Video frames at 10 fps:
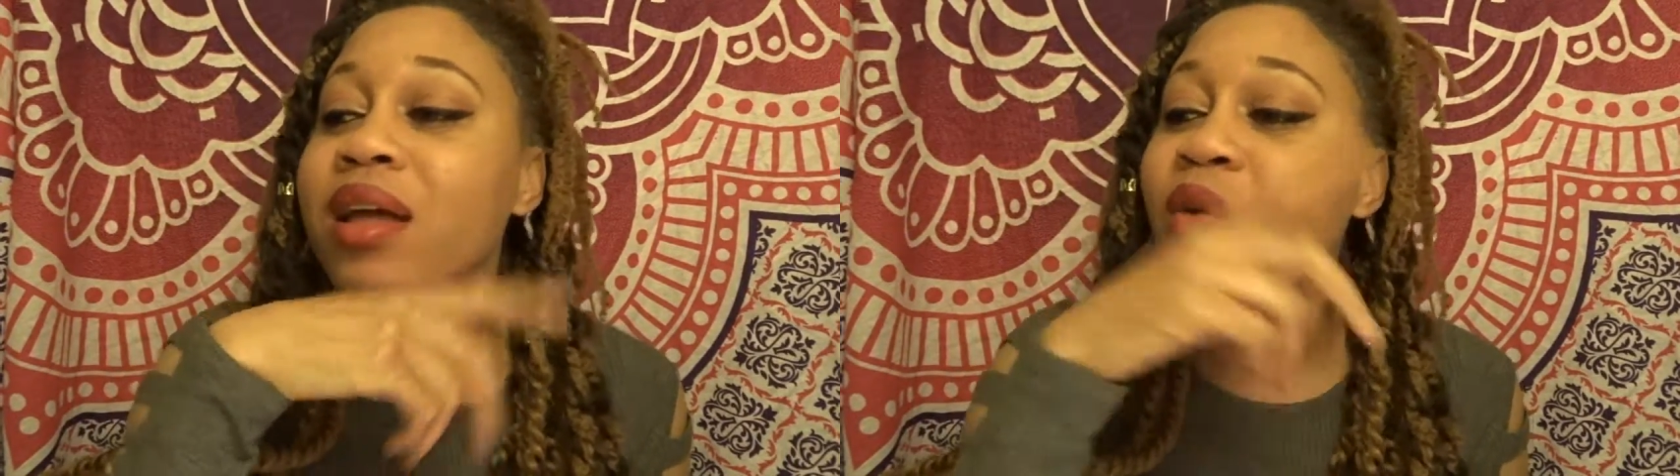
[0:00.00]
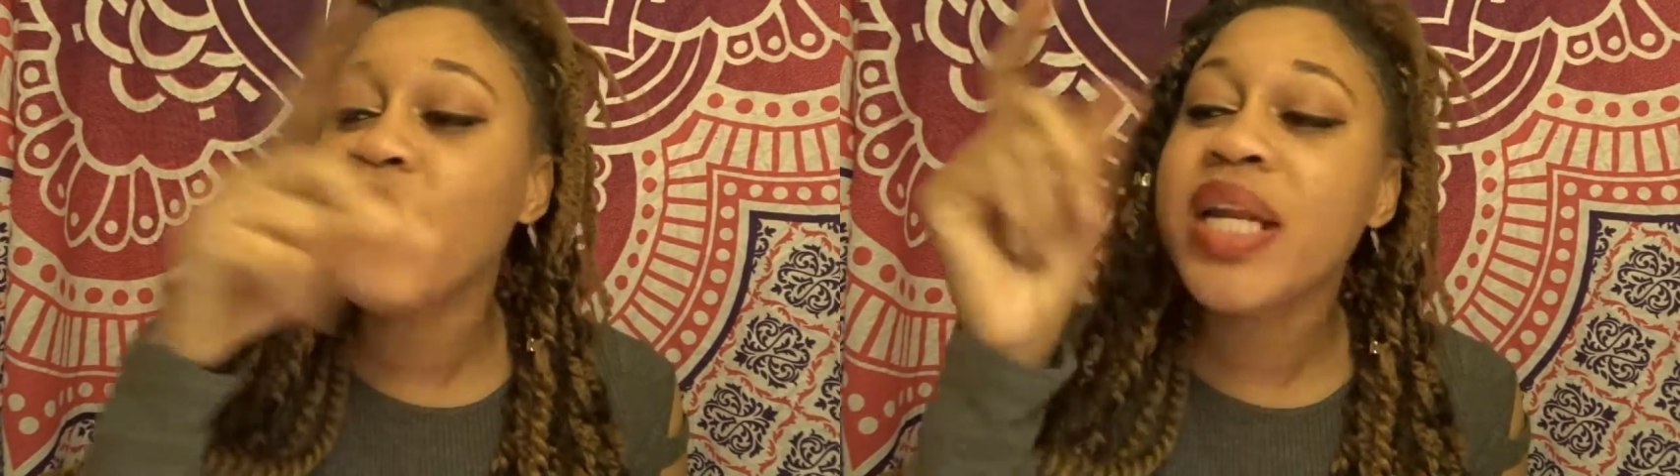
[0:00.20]

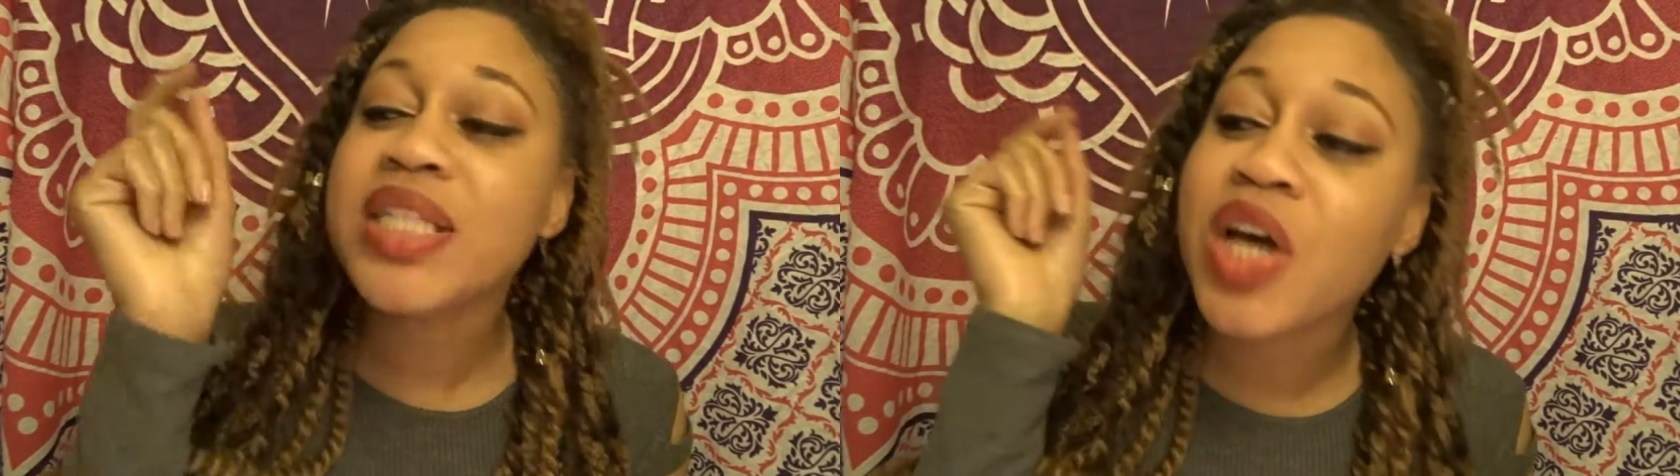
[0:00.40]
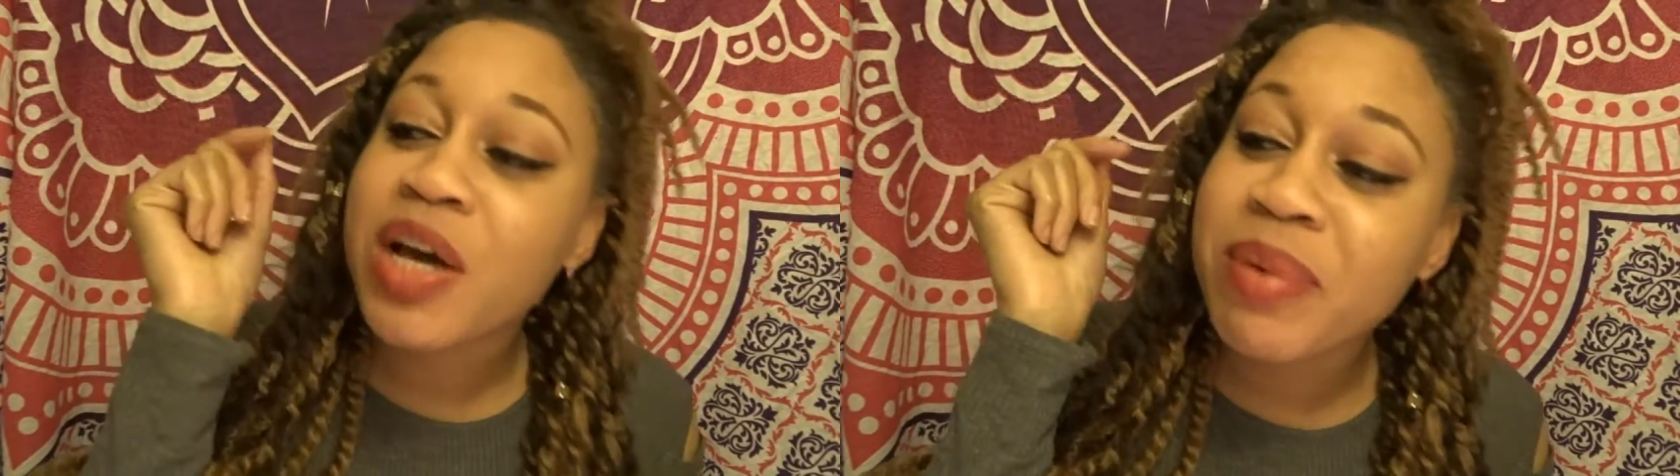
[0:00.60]
We're going
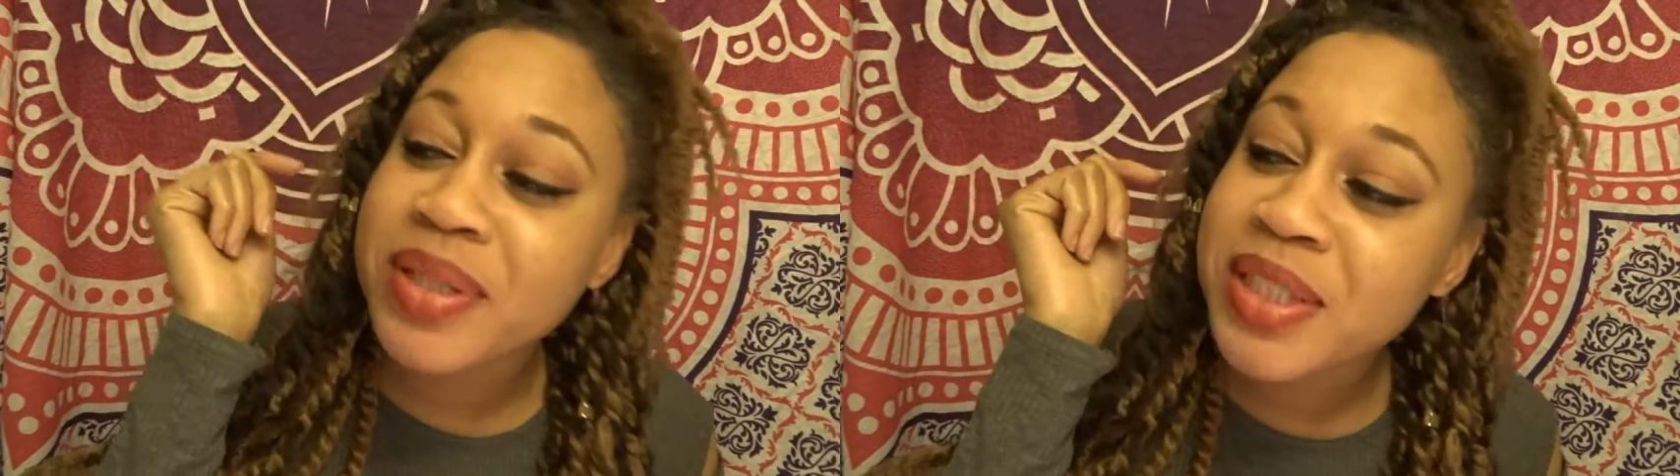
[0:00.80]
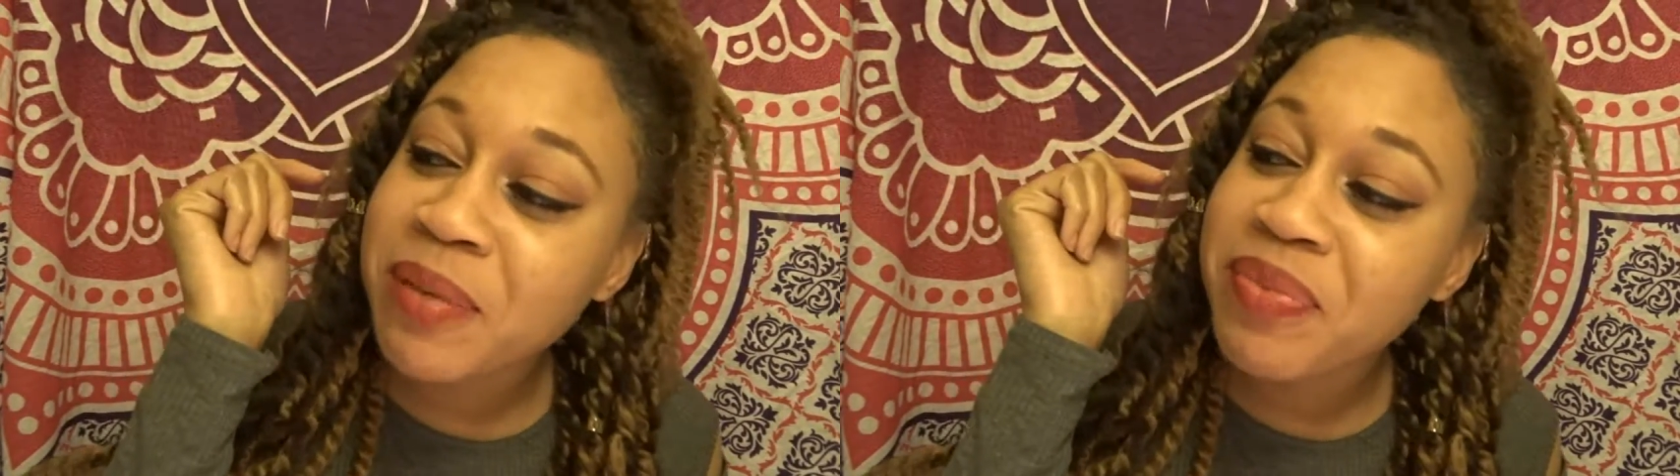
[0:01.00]
to talk
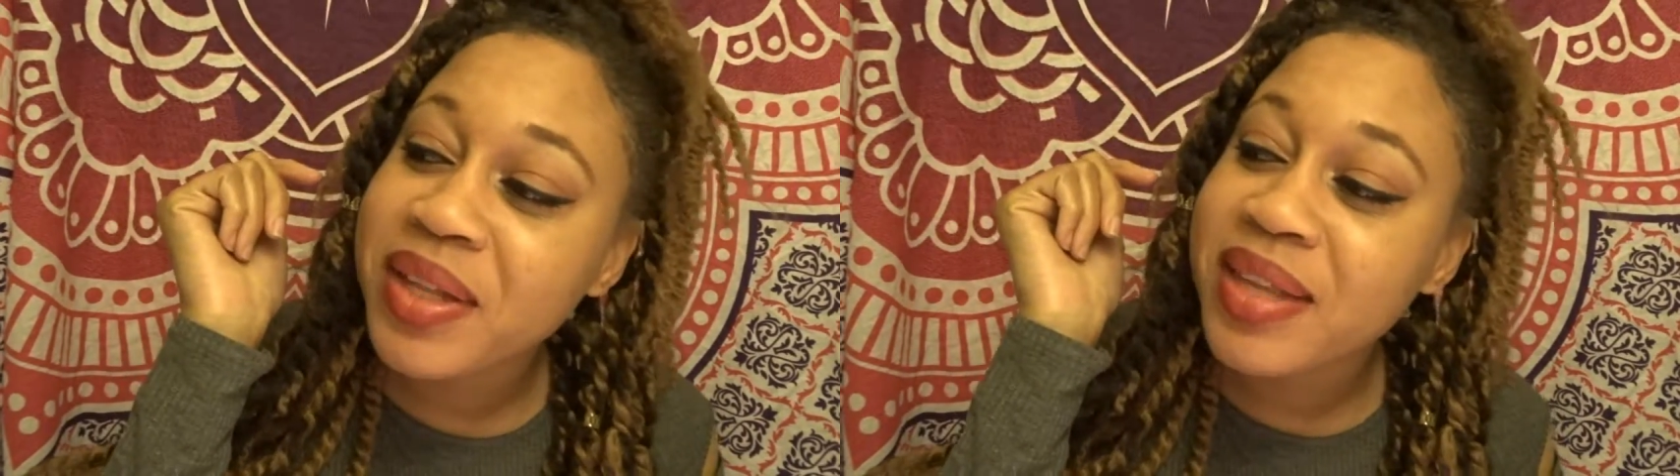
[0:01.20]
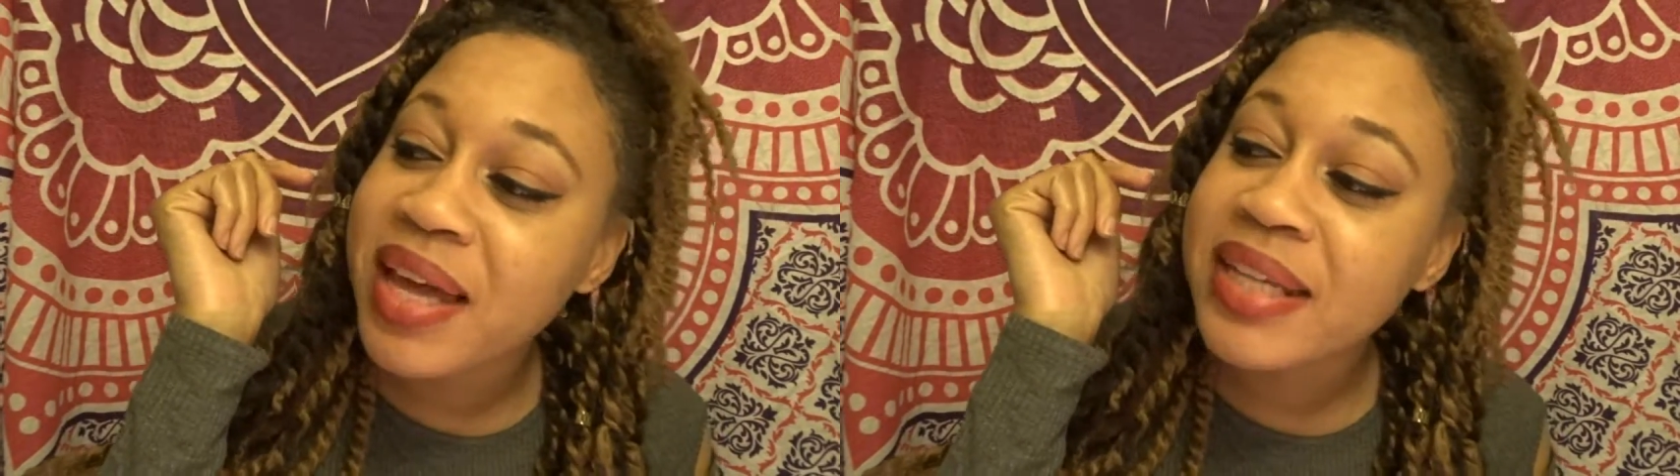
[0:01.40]
about
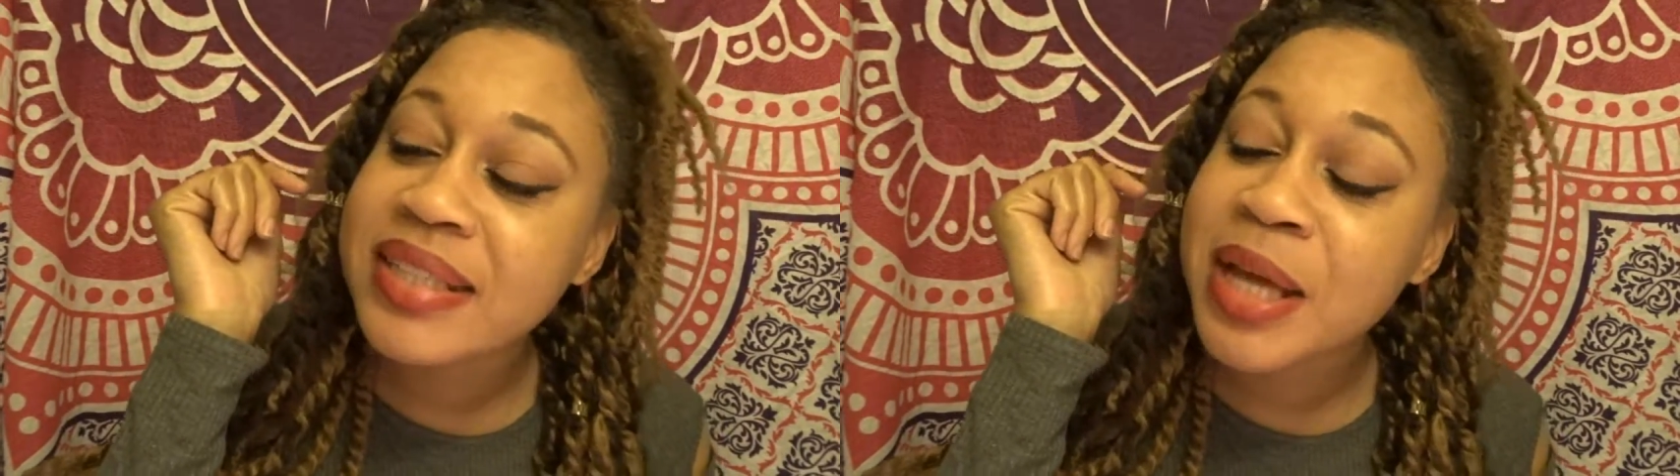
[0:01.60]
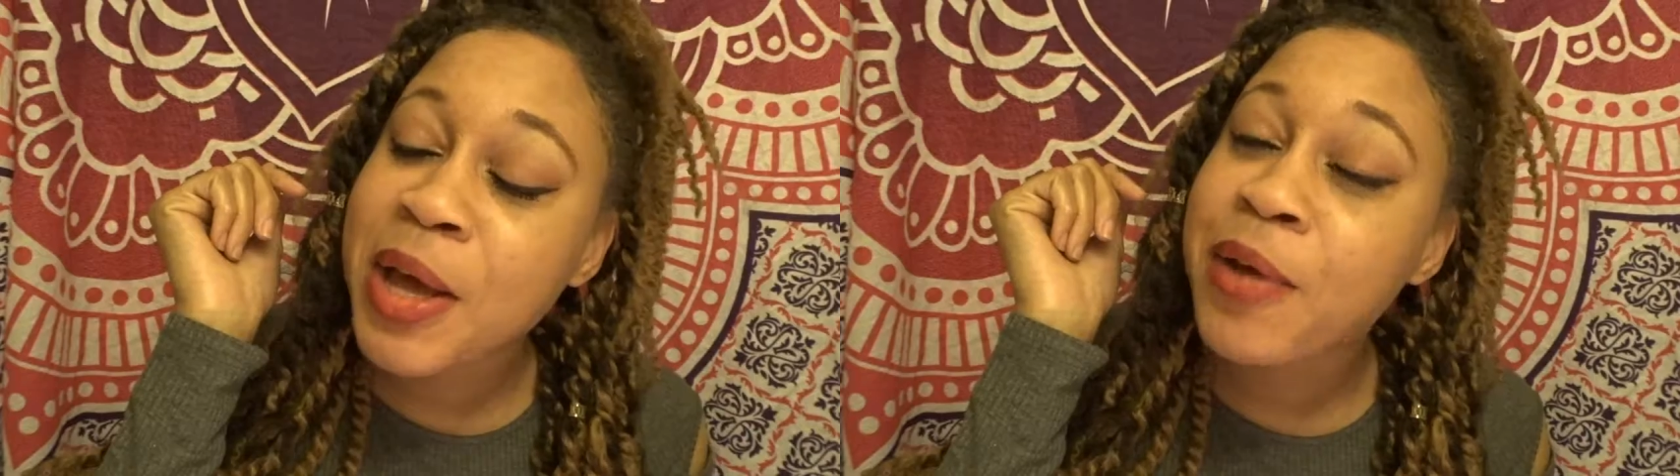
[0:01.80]
something that
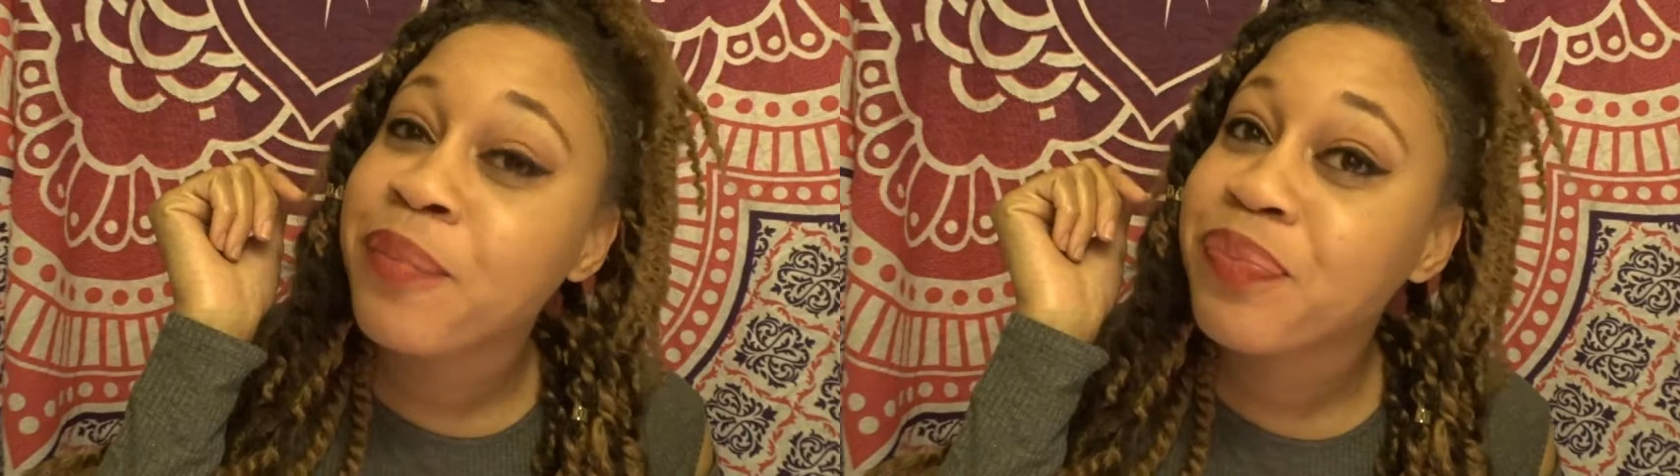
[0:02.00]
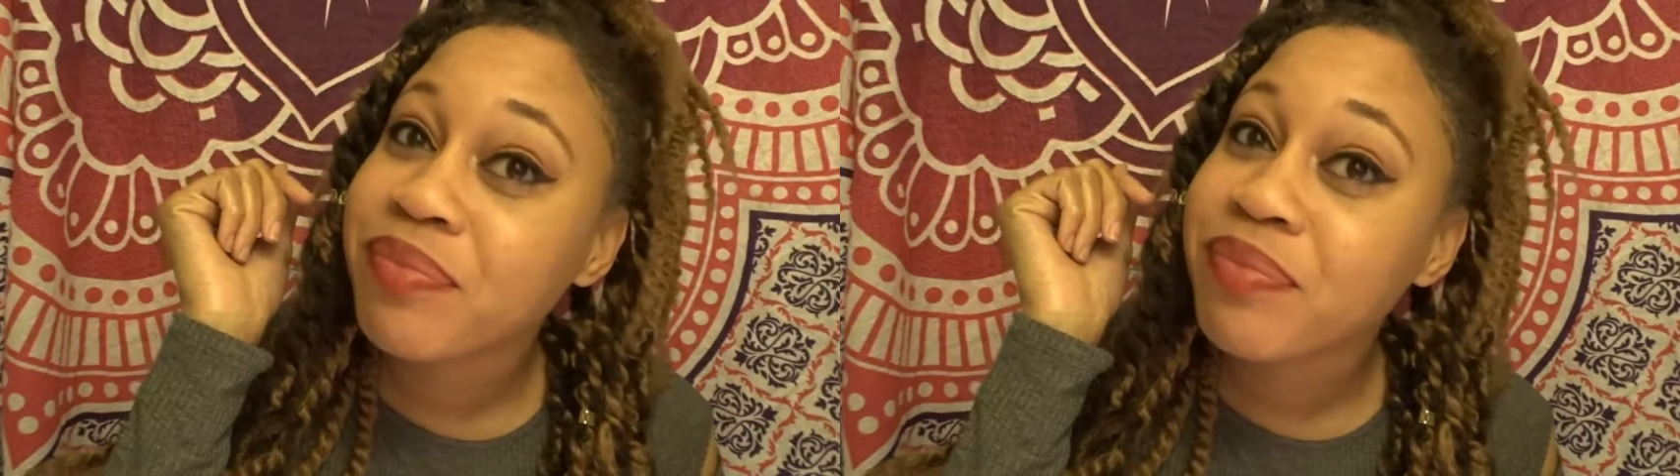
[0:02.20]
is um,